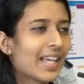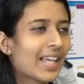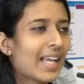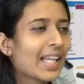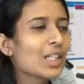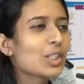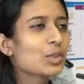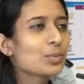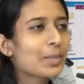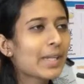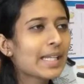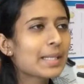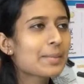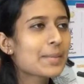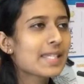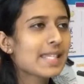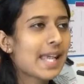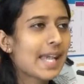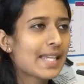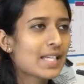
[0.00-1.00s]
Hello, my name
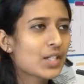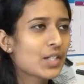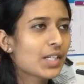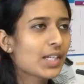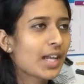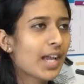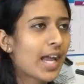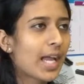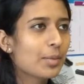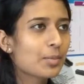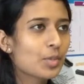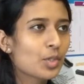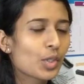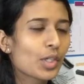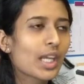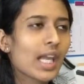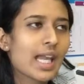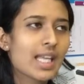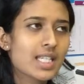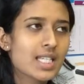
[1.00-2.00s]
is Anntreena. I'm
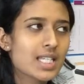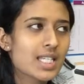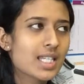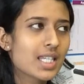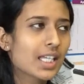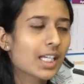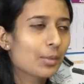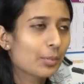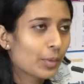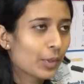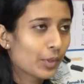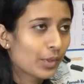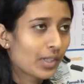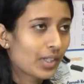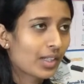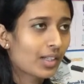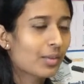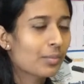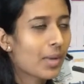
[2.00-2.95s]
doing HNC Computing in